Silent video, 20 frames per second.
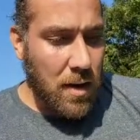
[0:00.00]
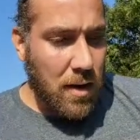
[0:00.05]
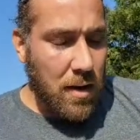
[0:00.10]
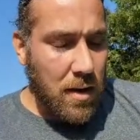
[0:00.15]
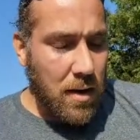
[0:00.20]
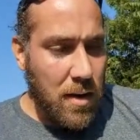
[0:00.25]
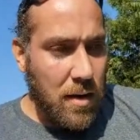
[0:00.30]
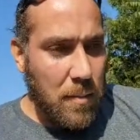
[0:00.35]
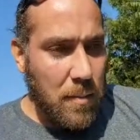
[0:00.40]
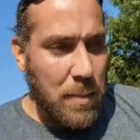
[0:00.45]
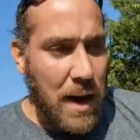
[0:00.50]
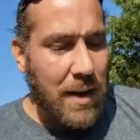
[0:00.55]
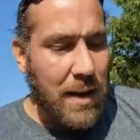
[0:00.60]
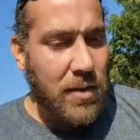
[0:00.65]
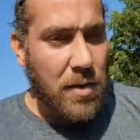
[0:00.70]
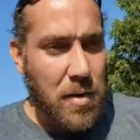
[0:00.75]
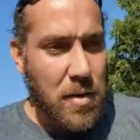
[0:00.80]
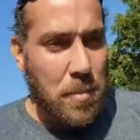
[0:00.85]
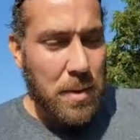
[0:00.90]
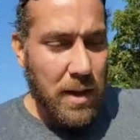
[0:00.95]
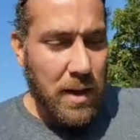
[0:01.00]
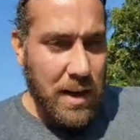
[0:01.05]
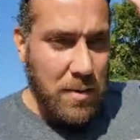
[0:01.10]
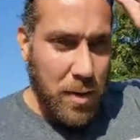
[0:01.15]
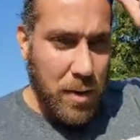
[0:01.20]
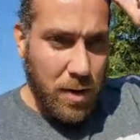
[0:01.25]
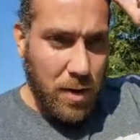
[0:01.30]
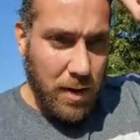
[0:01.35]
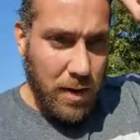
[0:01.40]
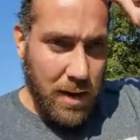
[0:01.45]
back to the plane
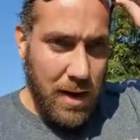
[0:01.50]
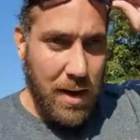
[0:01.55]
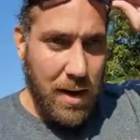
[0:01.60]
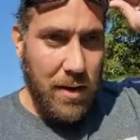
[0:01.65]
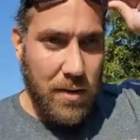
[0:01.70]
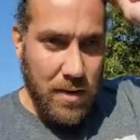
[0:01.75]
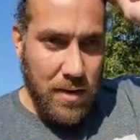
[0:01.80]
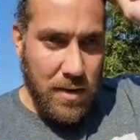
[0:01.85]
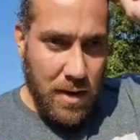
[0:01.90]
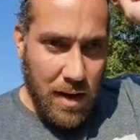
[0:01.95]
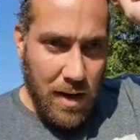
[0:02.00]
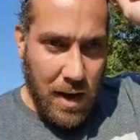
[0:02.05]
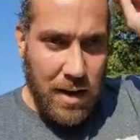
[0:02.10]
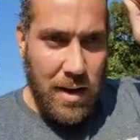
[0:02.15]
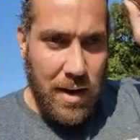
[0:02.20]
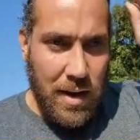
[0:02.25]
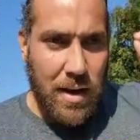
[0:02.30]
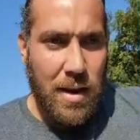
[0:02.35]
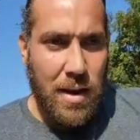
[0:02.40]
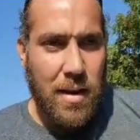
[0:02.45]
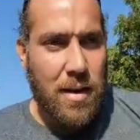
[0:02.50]
part, guys. I